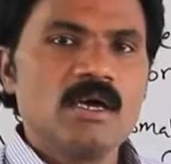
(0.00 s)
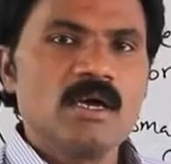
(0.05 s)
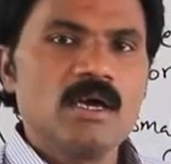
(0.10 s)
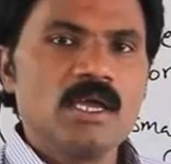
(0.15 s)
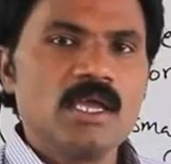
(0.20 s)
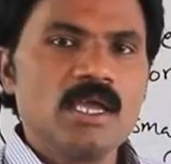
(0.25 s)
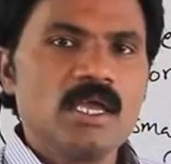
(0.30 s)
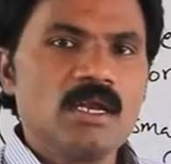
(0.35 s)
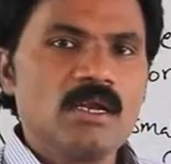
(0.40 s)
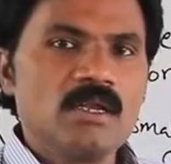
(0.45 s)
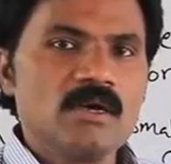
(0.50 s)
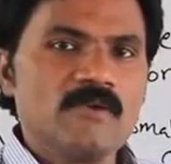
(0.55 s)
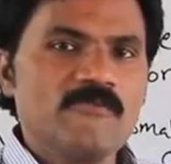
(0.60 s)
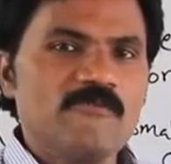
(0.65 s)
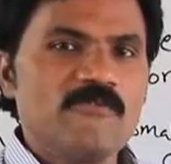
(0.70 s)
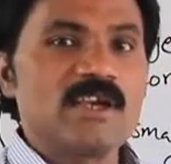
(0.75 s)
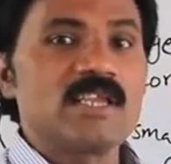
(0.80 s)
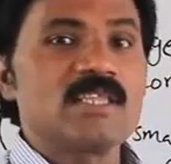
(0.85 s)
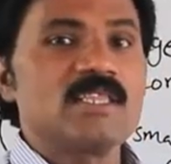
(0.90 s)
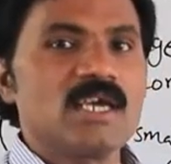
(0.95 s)
in
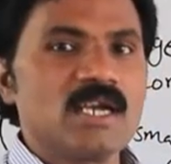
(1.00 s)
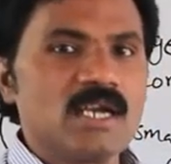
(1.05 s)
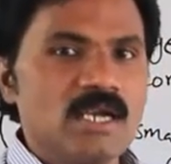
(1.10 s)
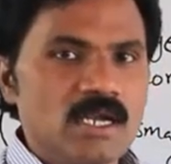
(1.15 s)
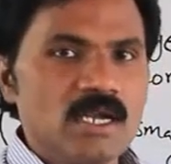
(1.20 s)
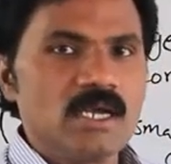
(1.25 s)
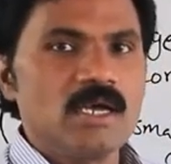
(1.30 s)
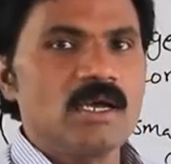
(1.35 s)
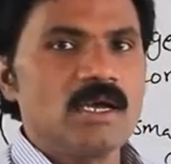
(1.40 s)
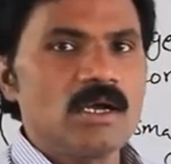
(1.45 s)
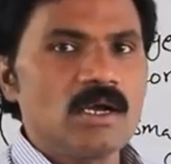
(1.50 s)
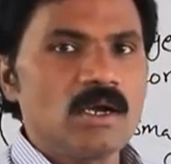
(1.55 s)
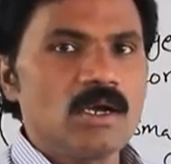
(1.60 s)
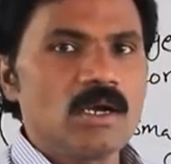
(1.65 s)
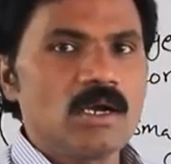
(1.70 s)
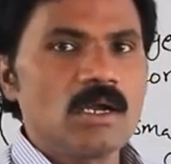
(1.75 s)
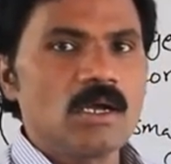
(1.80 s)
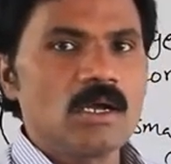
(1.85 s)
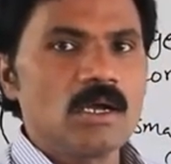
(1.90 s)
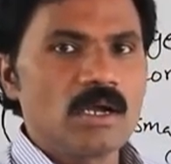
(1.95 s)
further
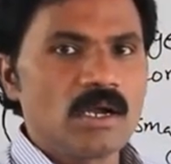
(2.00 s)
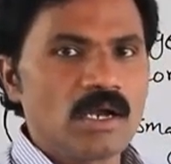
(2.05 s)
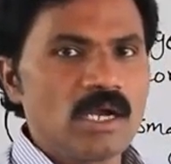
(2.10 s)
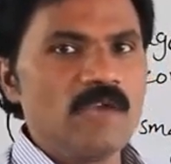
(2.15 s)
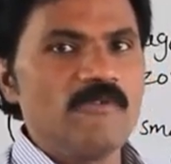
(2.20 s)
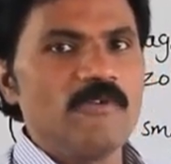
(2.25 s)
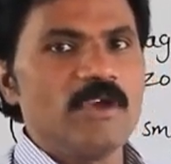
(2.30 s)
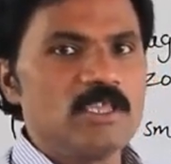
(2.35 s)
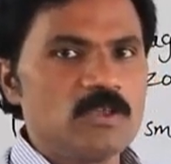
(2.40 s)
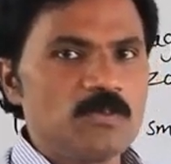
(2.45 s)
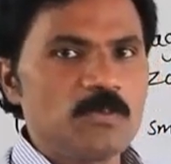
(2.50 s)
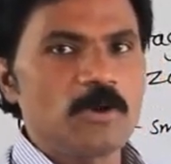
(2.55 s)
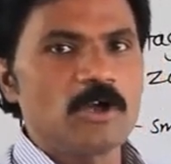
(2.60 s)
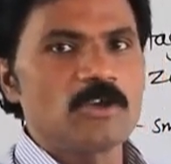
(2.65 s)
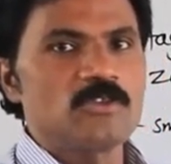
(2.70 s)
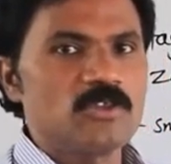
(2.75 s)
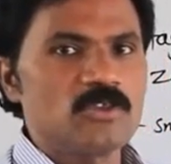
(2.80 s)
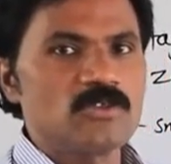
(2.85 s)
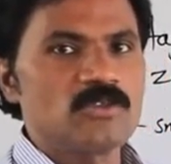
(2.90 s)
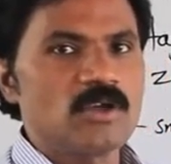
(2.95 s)
cleavage
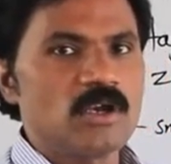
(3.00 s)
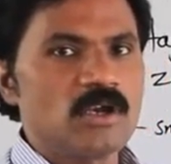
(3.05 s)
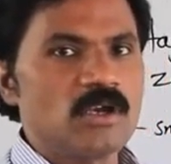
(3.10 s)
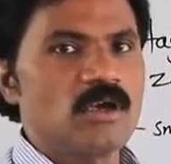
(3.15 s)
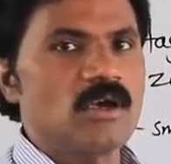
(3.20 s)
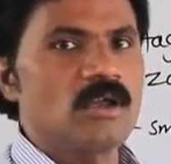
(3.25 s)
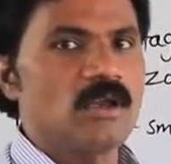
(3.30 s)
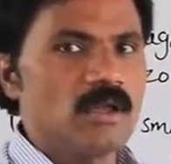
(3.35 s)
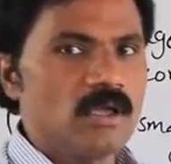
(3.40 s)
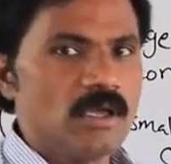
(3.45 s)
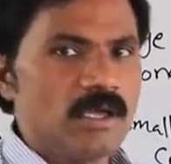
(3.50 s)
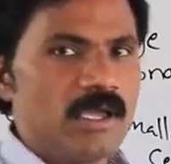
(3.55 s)
process and all,